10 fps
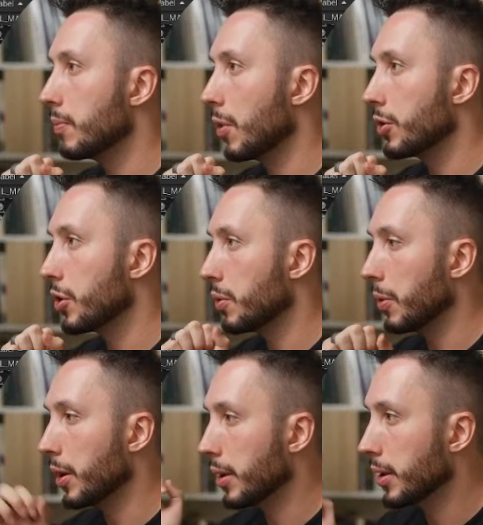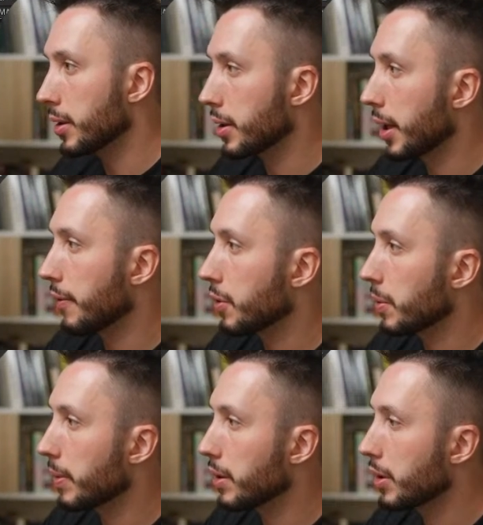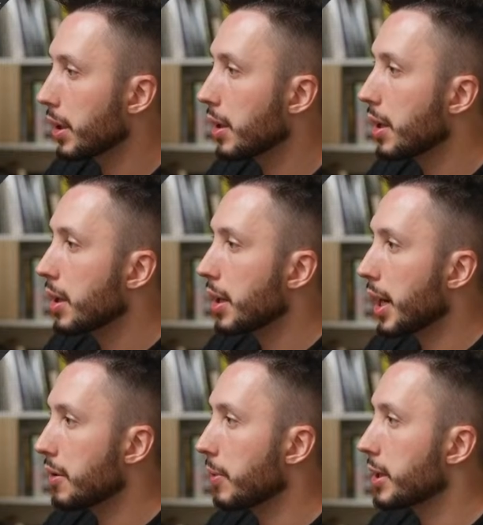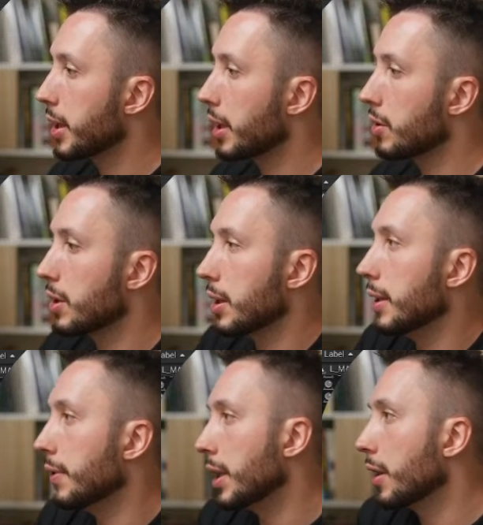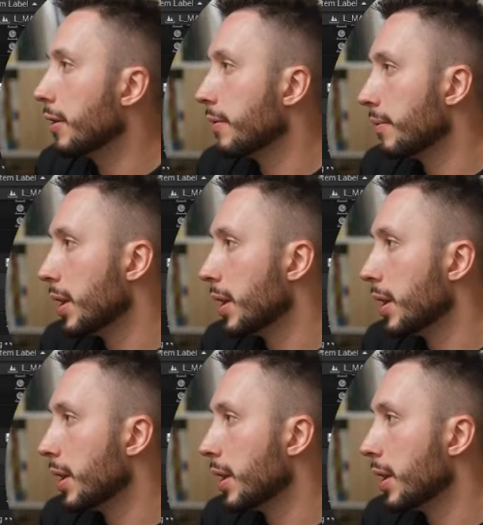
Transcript: I'll show you where it is after we render it. And the rest I can just leave here.